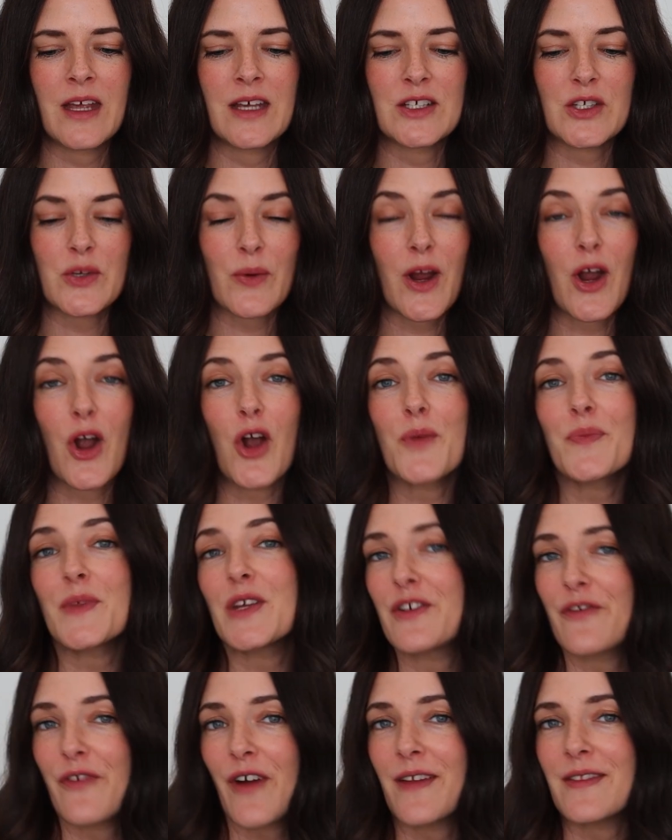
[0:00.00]
So I hope that
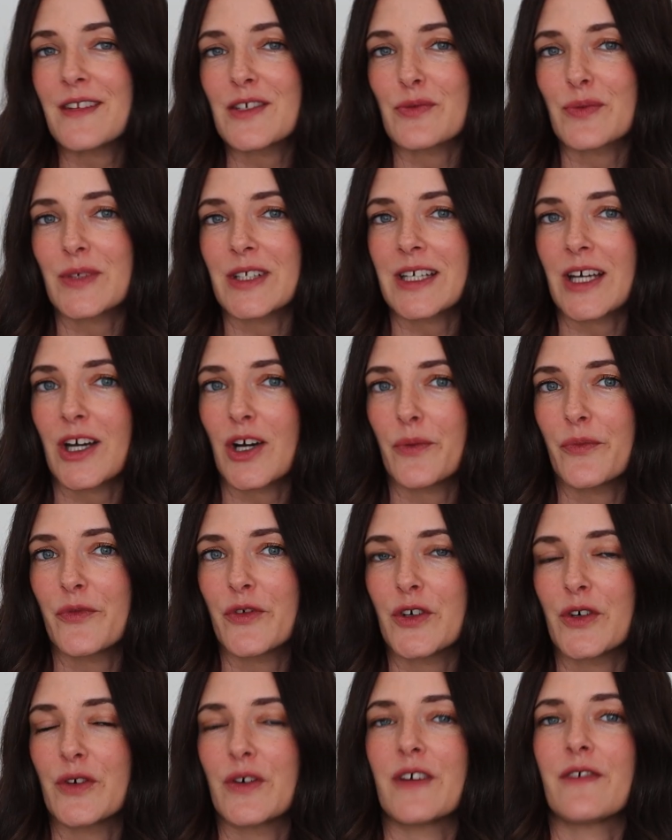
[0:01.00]
you find this really
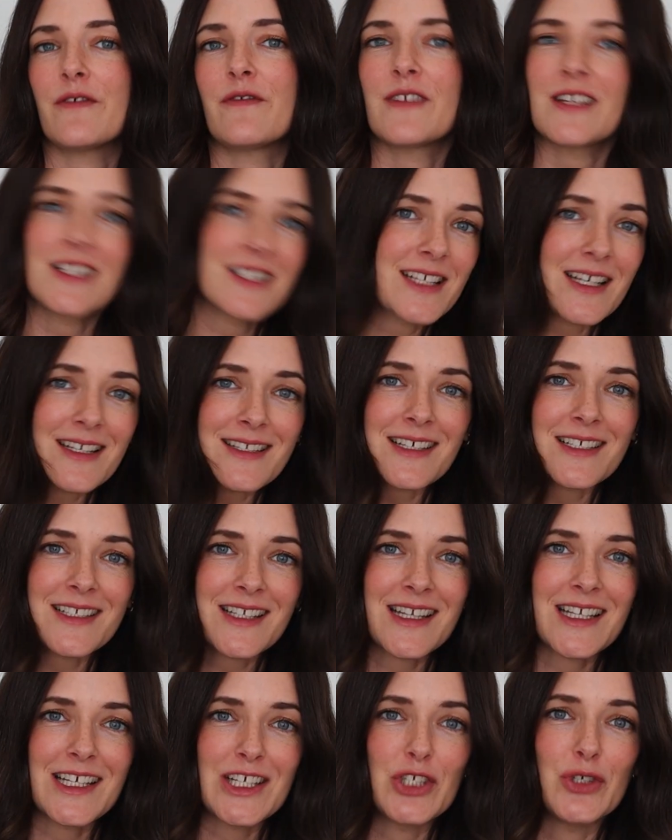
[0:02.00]
helpful. If this sounds like
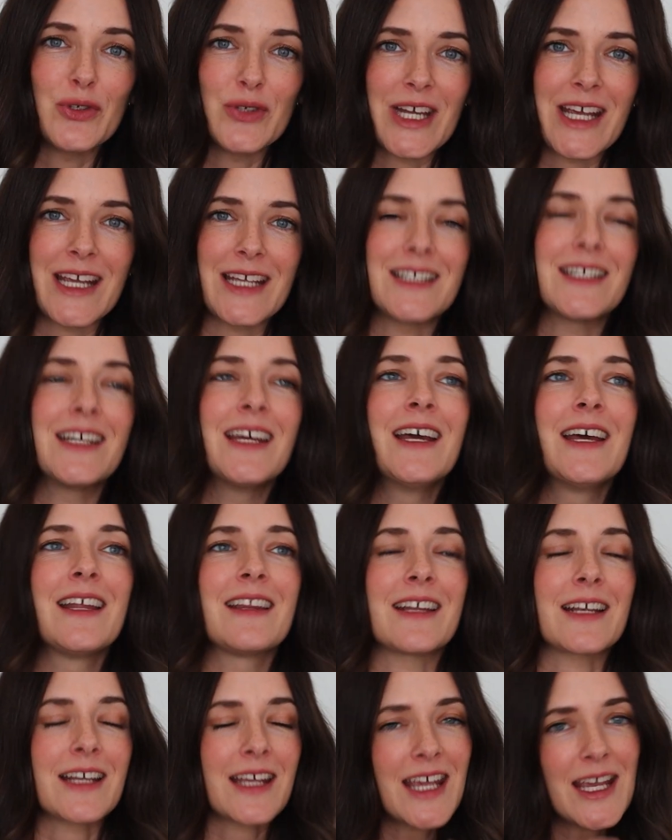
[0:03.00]
something you need,
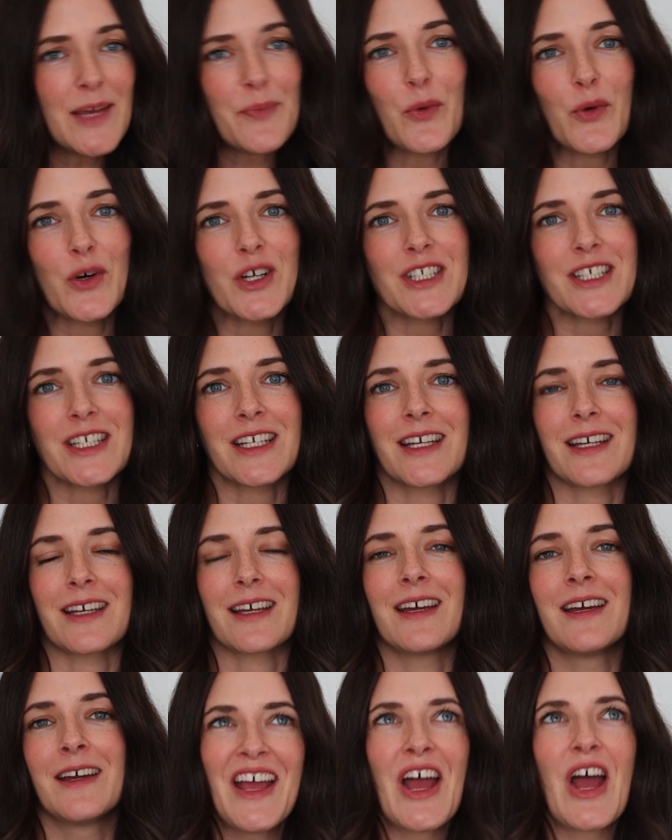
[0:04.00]
then keep
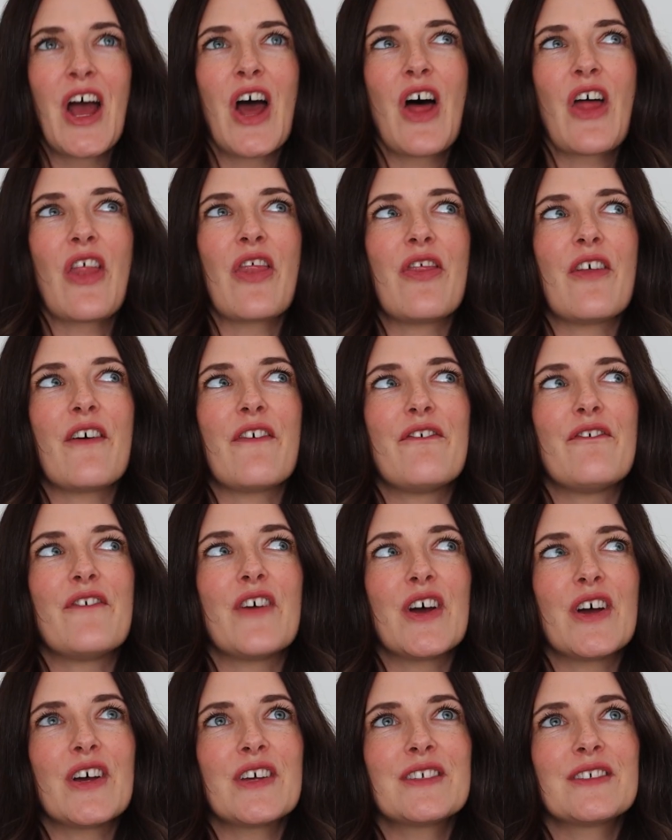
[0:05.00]
watching. The
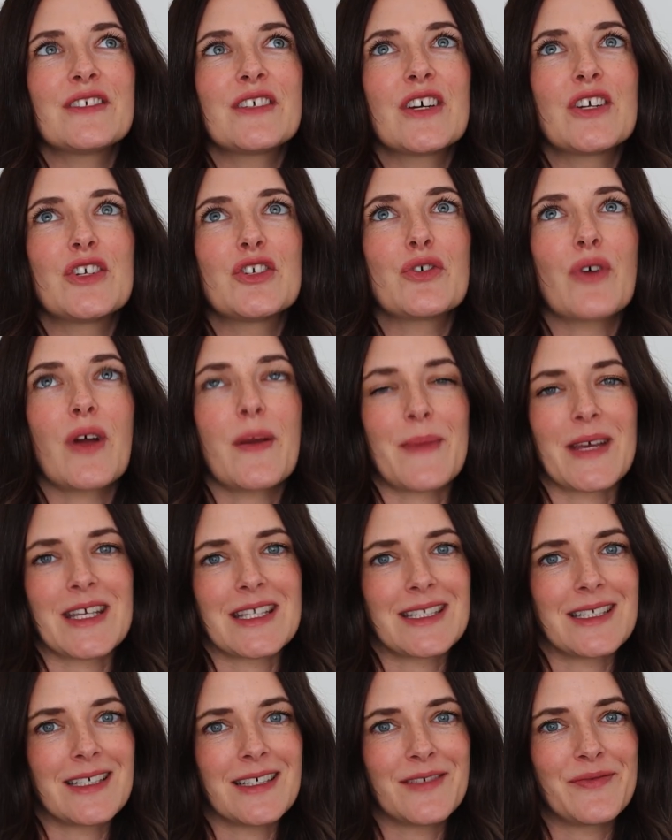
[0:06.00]
first
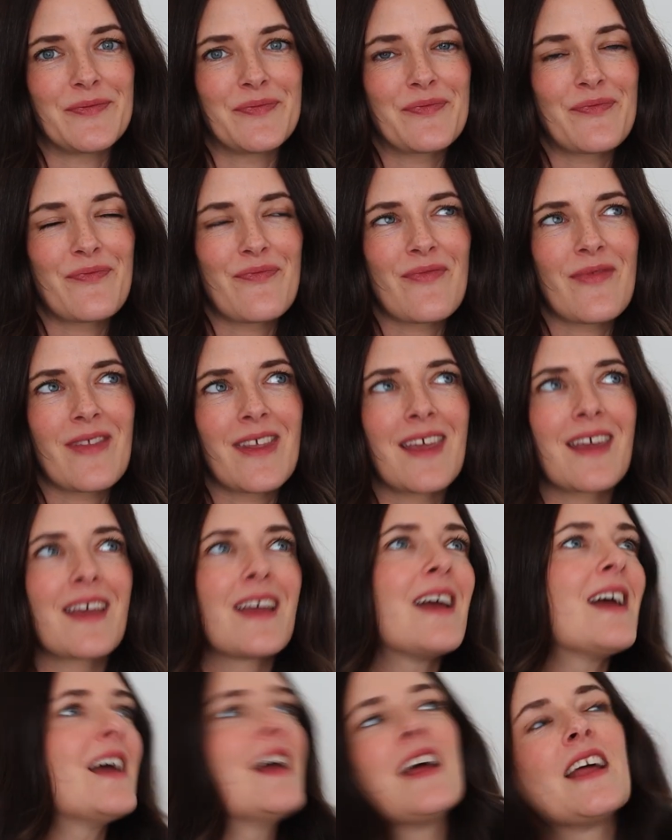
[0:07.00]
trimester.
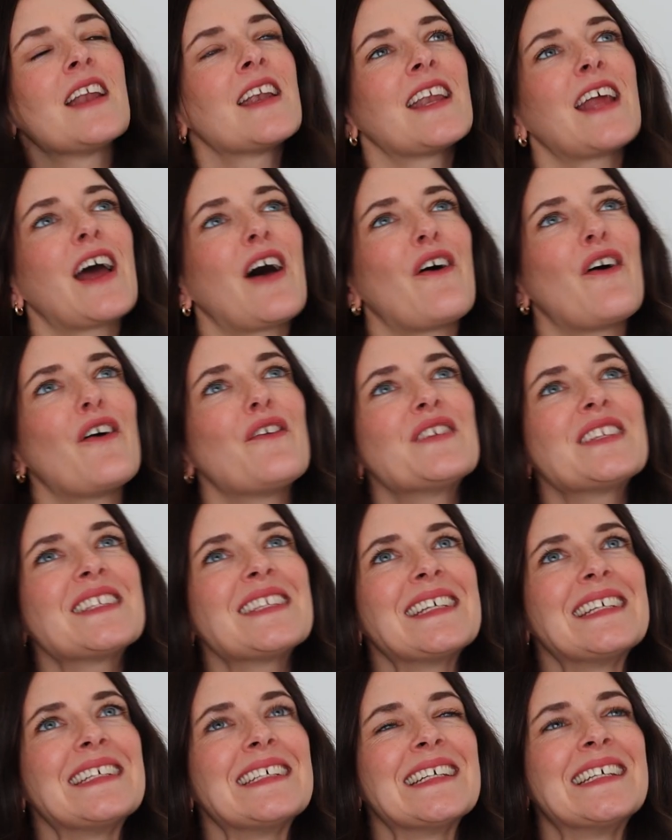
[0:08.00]
Now,
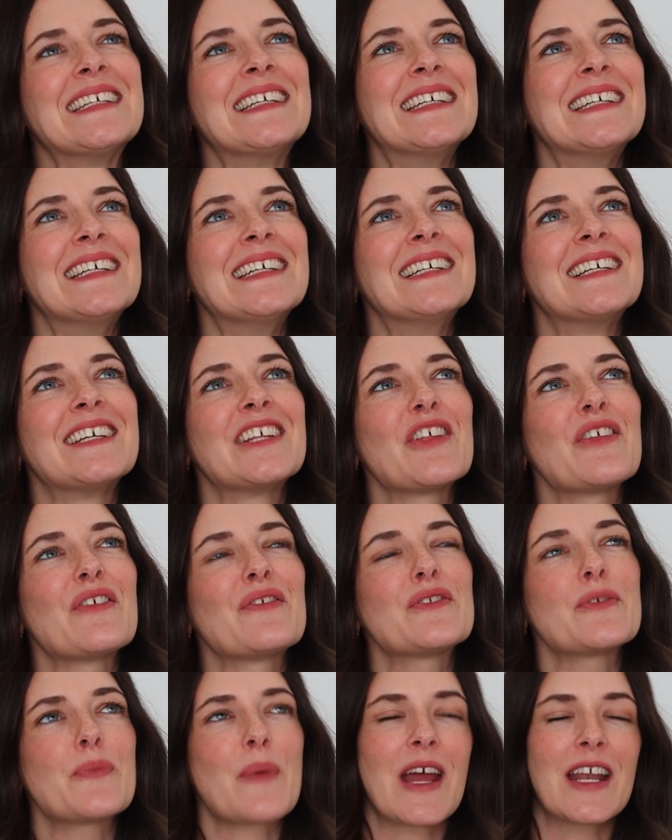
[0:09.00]
obviously,
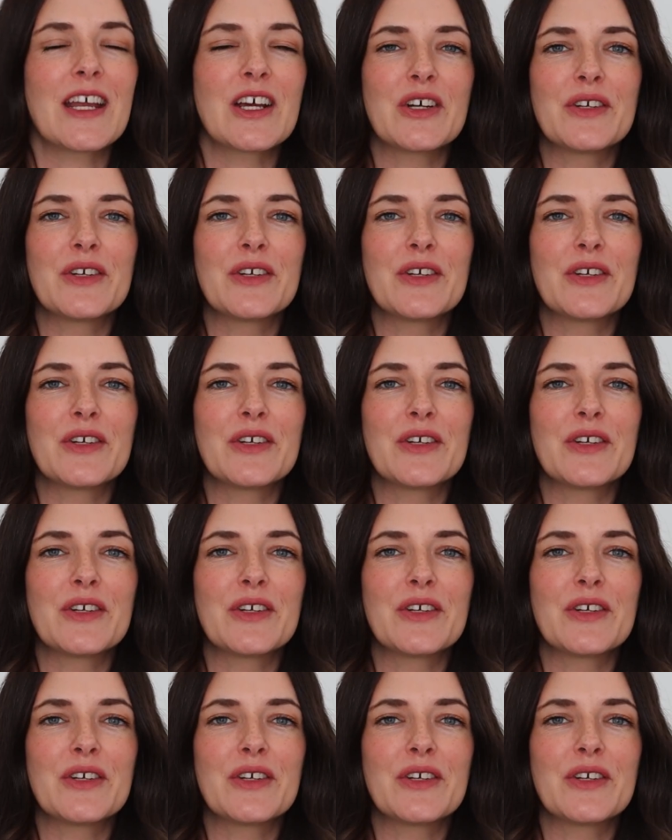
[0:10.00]
depending